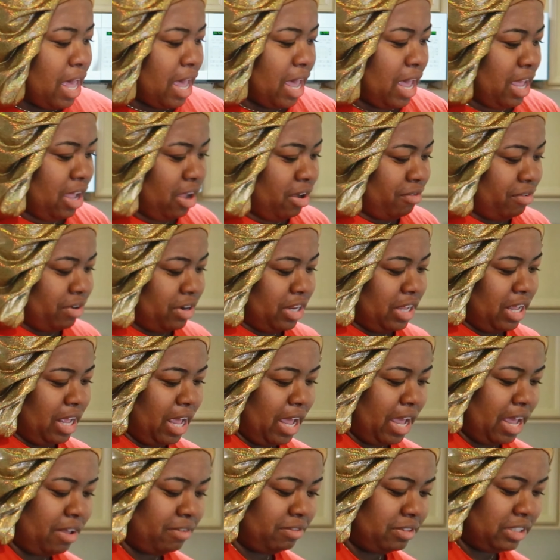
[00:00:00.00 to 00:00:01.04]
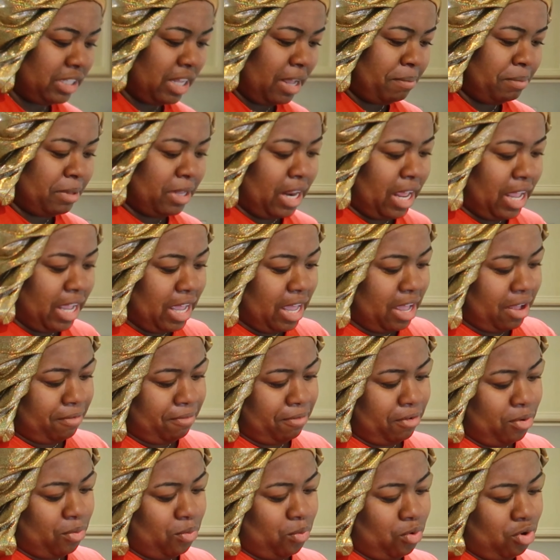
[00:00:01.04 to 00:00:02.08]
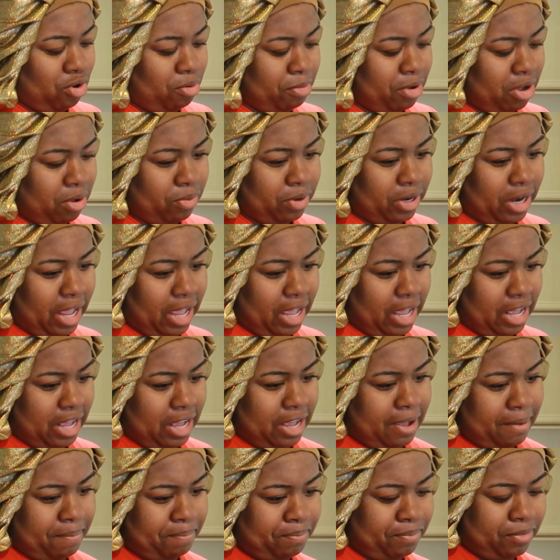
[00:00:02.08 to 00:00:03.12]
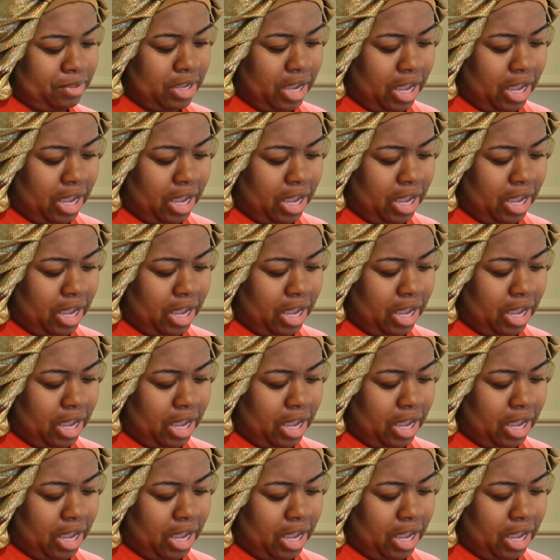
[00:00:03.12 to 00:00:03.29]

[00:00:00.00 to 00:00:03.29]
I already have some that I got from Walmart when I um